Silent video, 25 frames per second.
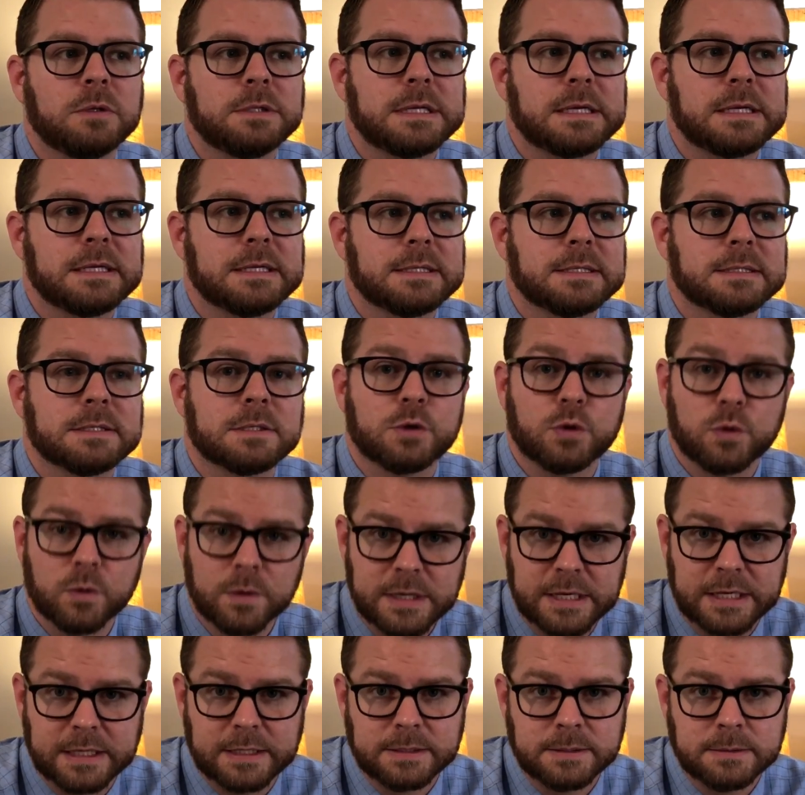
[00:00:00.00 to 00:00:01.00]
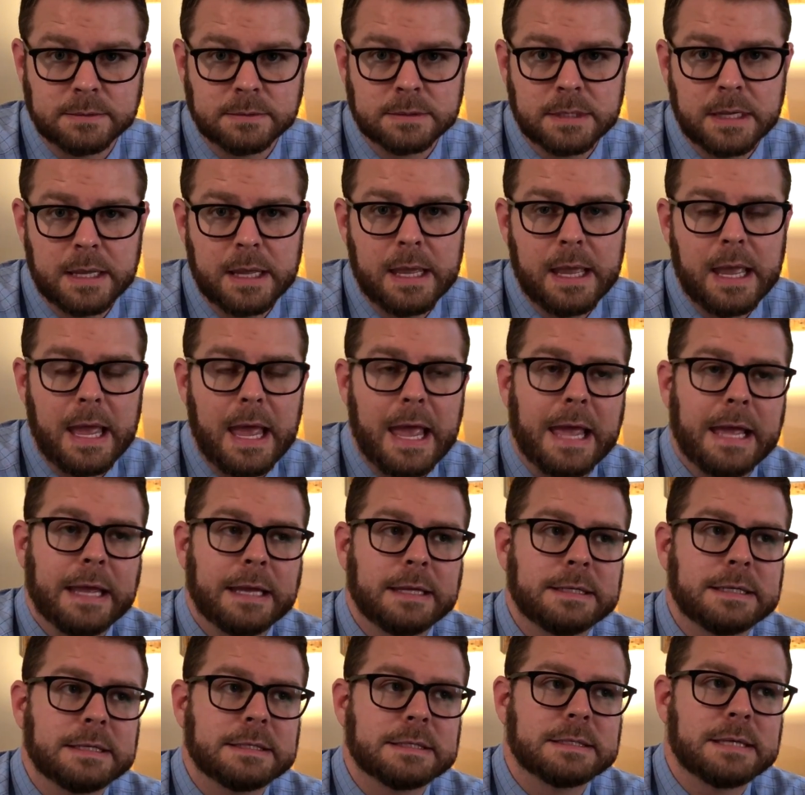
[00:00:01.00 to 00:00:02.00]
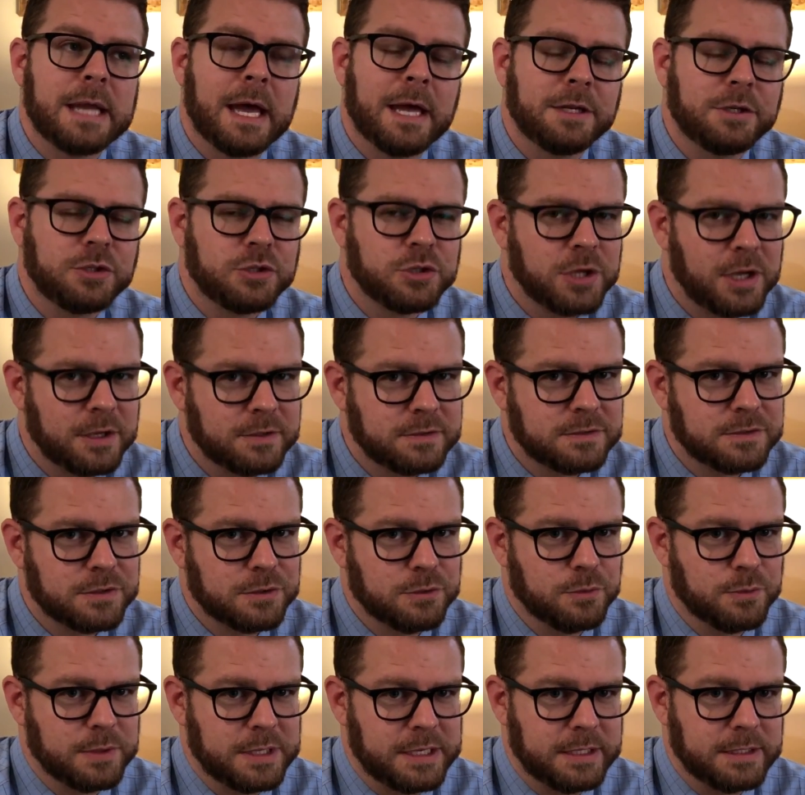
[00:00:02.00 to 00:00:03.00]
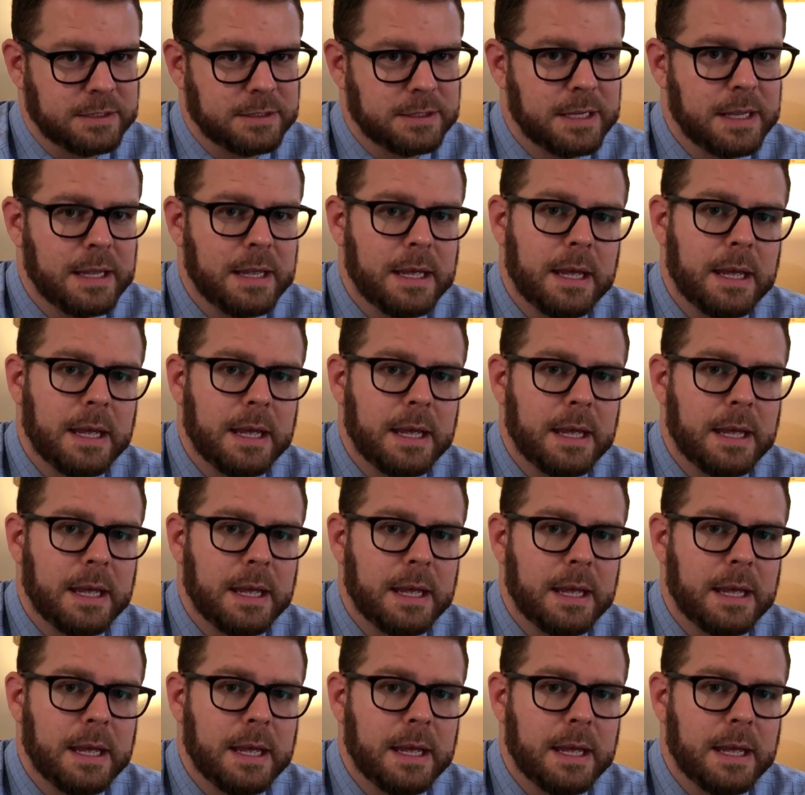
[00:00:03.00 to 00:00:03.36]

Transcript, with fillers: is green. And it's not just green,